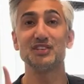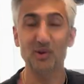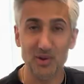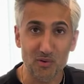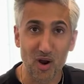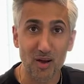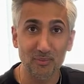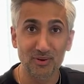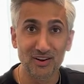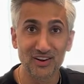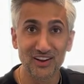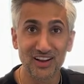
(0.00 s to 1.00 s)
Don't you,
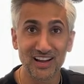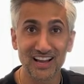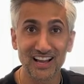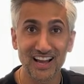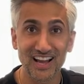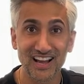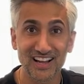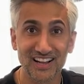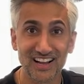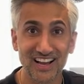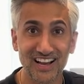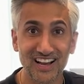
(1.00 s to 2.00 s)
Rob? Yes,
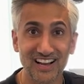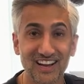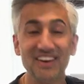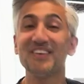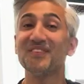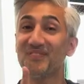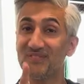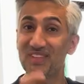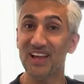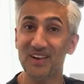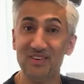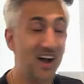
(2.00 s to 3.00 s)
I do.
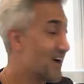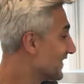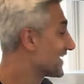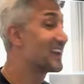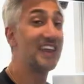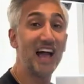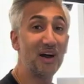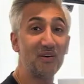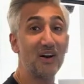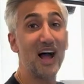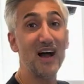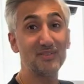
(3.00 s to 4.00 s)
There you are. Now,
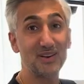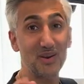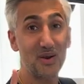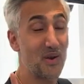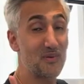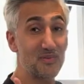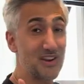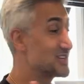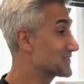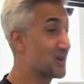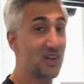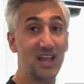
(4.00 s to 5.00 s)
I'm going to finish
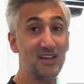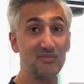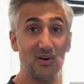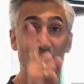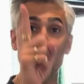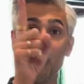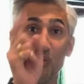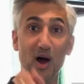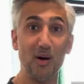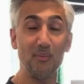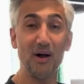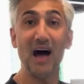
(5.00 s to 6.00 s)
cooking for
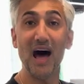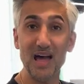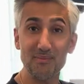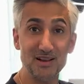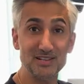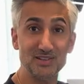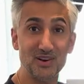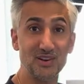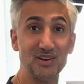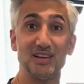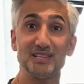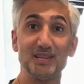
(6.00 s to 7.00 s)
Rob and my
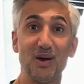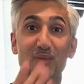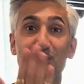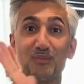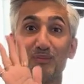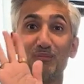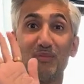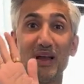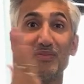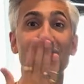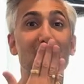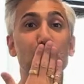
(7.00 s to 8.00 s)
son, so bye
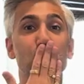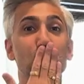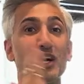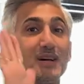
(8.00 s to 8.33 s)
for now.